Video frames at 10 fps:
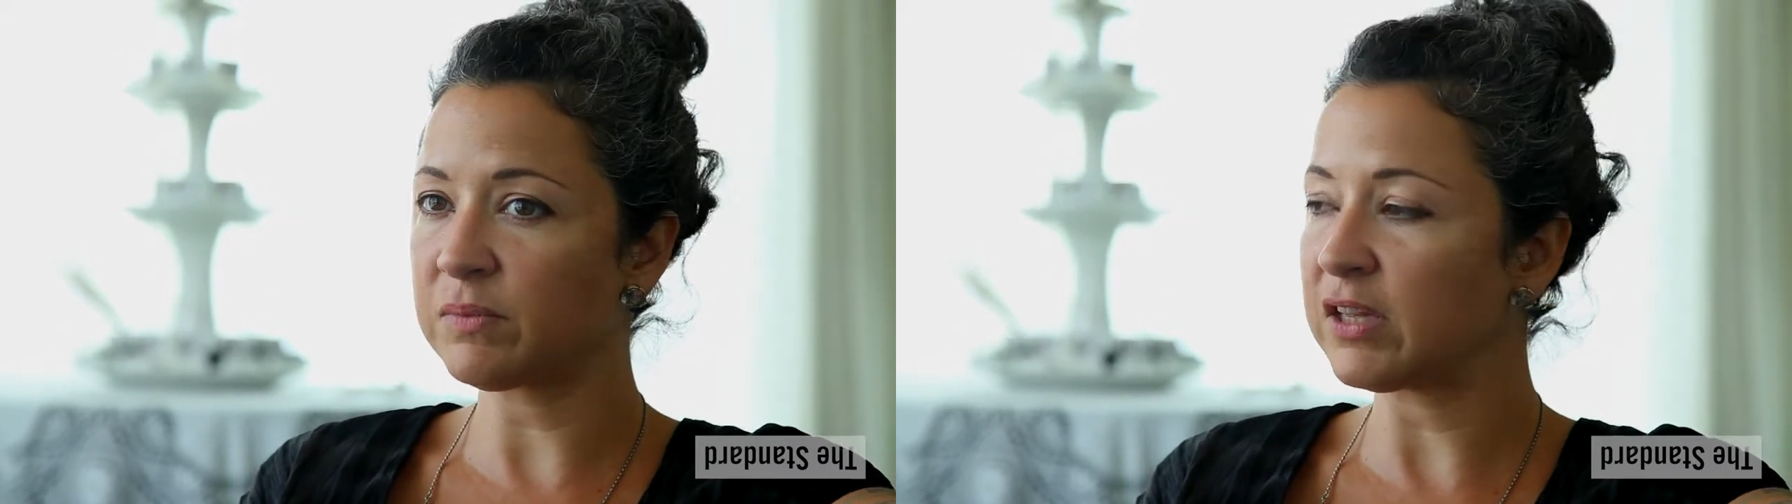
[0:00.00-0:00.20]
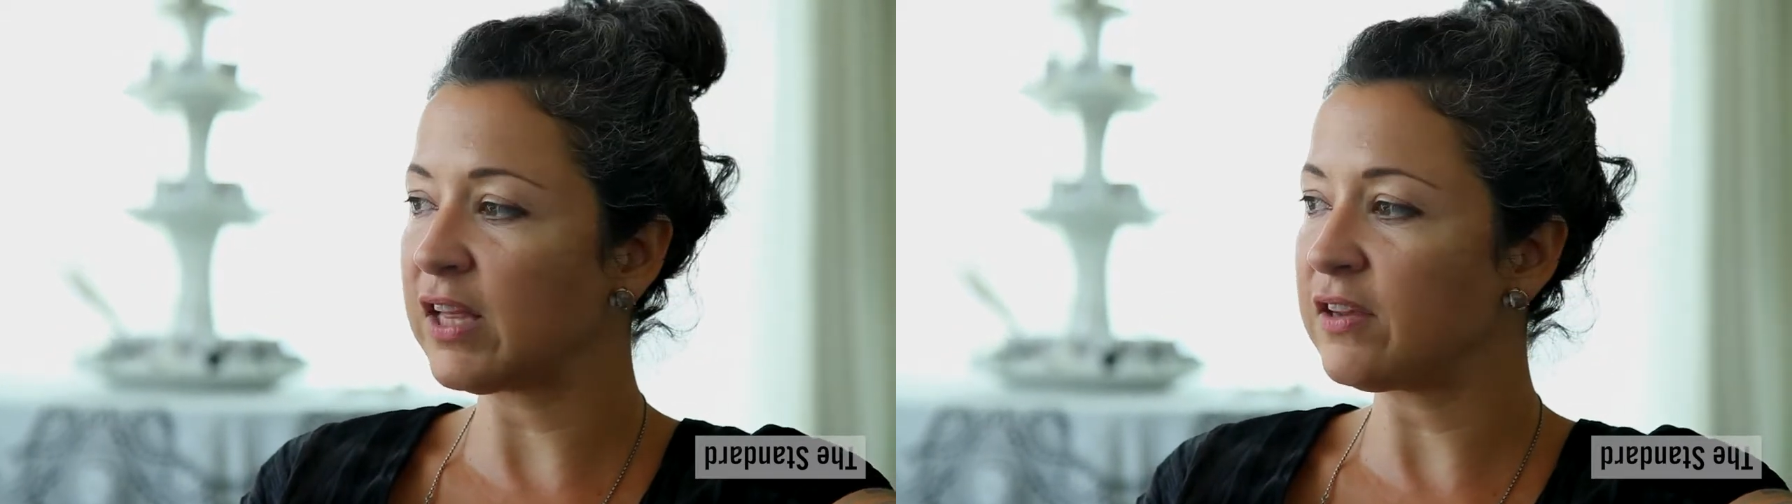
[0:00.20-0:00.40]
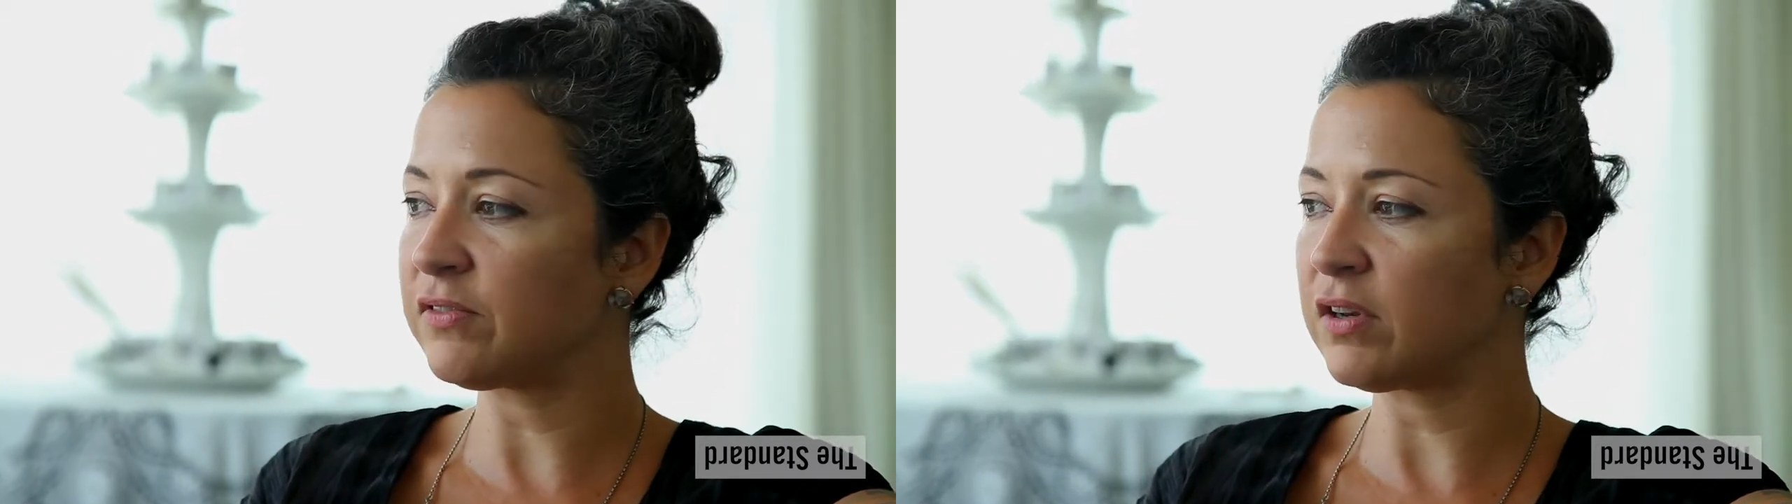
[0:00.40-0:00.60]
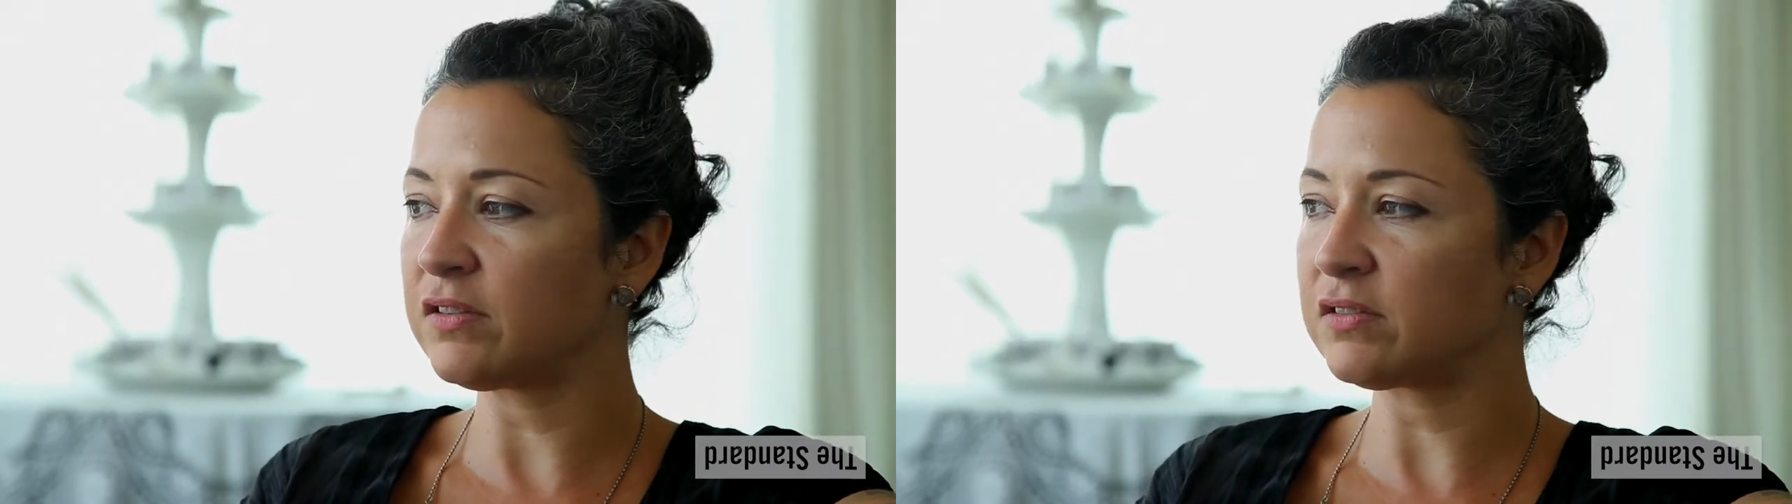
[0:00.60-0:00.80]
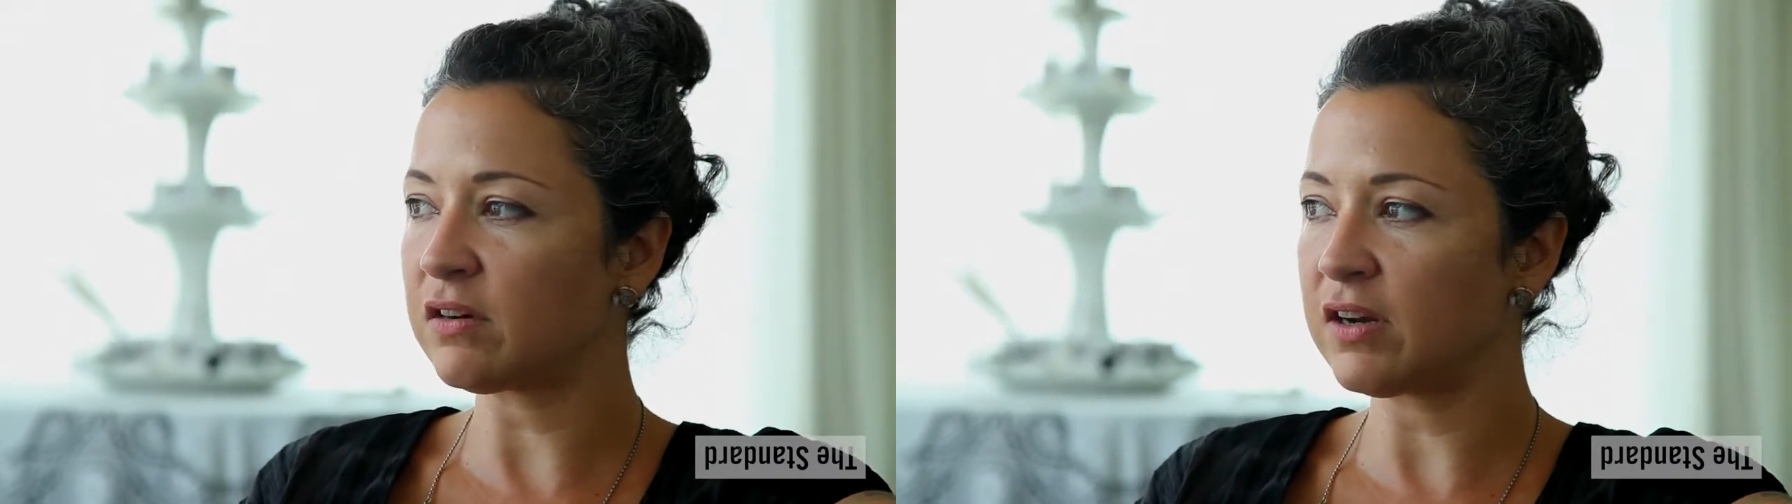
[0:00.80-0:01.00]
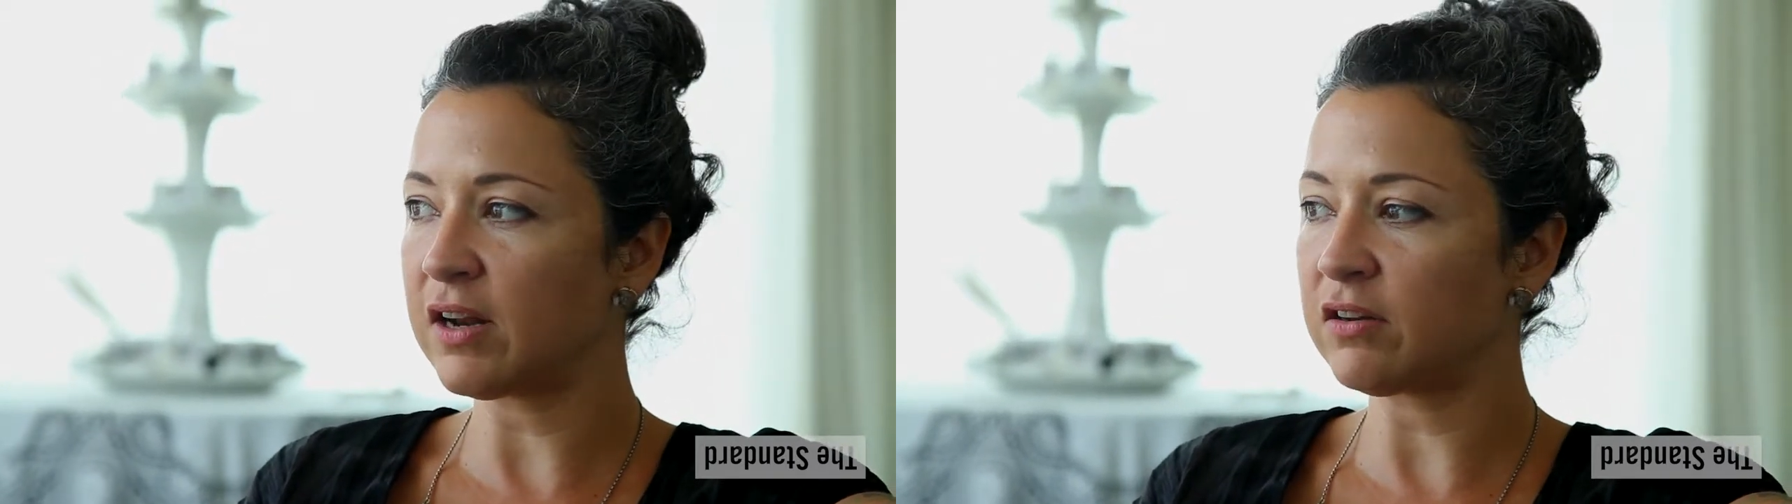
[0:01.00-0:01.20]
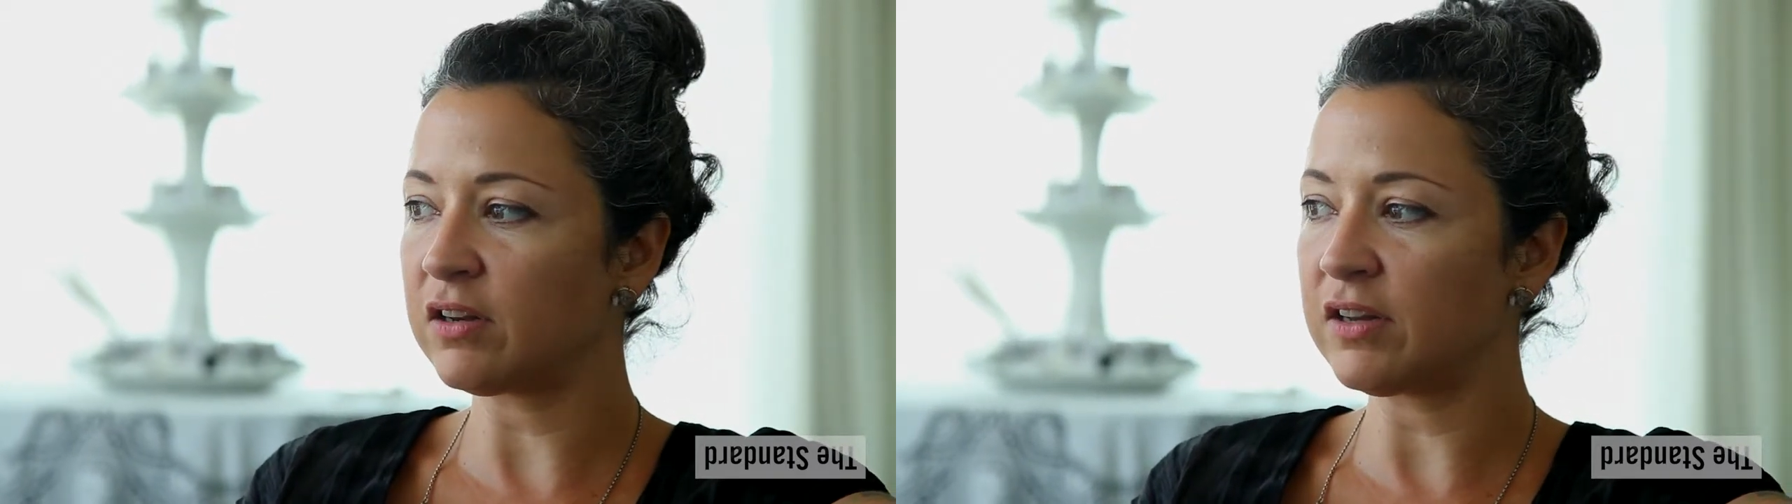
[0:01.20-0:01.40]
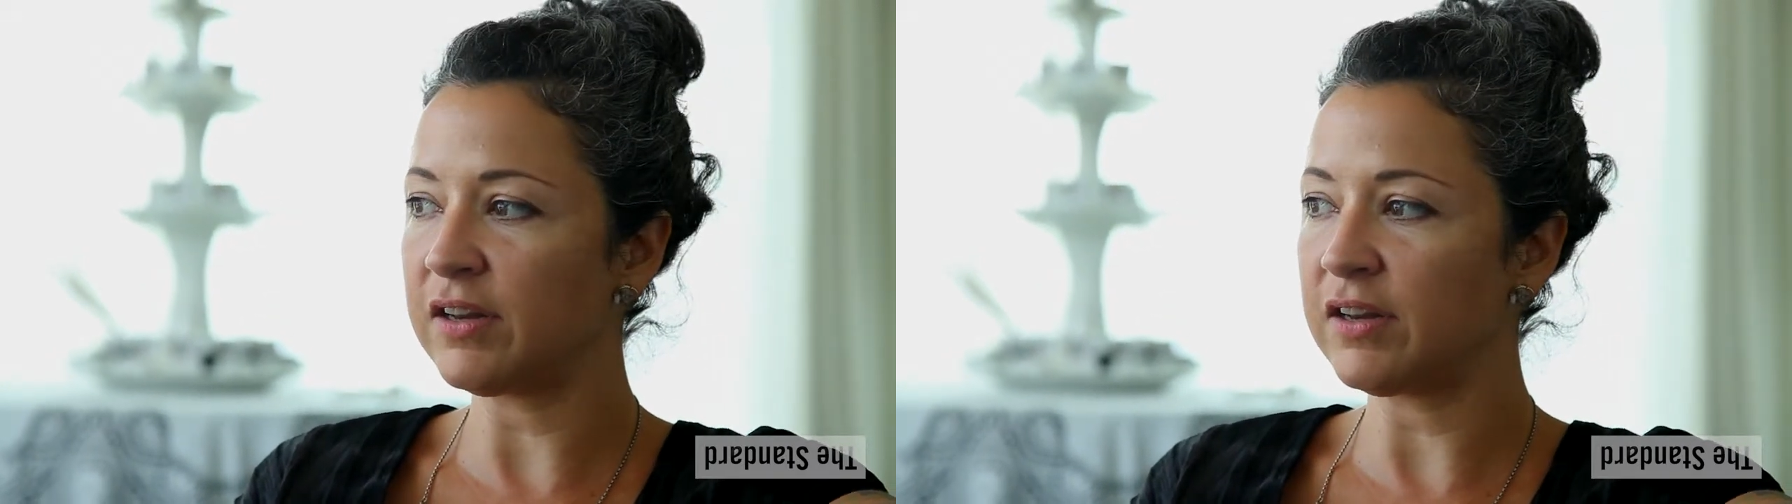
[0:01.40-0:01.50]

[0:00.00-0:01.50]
of my life and I started out on